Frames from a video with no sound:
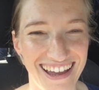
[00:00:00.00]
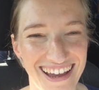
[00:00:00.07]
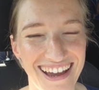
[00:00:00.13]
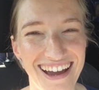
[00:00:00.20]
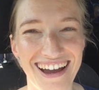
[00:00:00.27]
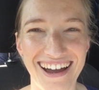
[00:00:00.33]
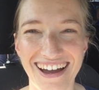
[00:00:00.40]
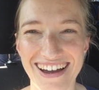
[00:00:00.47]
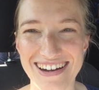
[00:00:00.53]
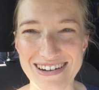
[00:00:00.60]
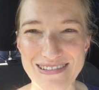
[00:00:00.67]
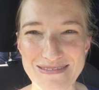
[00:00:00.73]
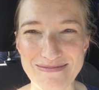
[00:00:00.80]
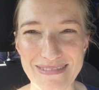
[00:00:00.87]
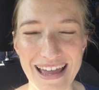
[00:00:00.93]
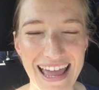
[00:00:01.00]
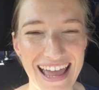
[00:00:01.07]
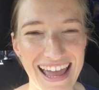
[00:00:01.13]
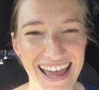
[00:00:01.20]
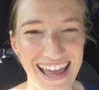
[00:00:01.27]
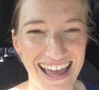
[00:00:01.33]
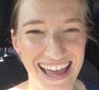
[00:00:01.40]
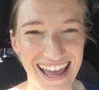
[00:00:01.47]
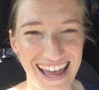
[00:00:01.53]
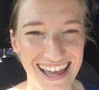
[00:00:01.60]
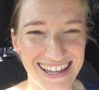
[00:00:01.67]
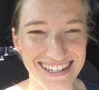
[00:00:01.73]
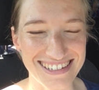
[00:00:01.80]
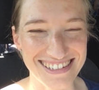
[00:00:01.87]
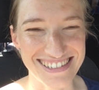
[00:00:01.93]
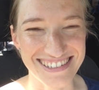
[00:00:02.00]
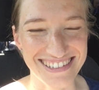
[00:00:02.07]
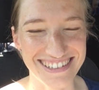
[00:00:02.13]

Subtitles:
and